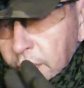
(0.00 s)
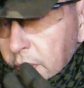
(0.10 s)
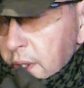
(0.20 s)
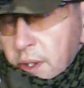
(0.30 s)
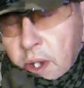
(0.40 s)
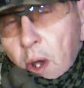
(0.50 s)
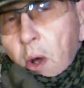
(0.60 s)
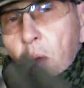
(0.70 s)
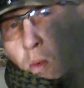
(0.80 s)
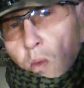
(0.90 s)
So there's a
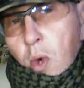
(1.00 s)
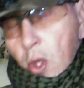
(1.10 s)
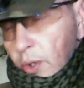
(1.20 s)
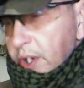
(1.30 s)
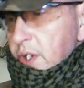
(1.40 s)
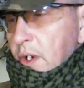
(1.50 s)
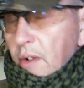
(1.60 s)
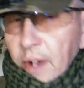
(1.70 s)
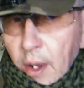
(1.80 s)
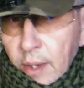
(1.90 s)
whole world of
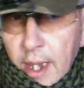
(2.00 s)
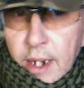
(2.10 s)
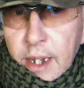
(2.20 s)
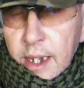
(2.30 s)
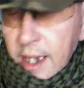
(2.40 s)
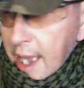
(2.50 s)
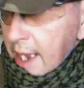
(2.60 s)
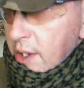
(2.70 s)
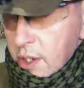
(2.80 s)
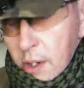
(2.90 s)
stuff out there that you can
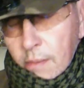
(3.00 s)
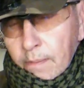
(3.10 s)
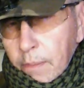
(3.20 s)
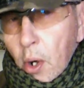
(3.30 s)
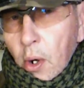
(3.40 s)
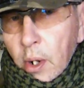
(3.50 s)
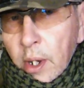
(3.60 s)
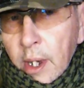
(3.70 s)
get into, but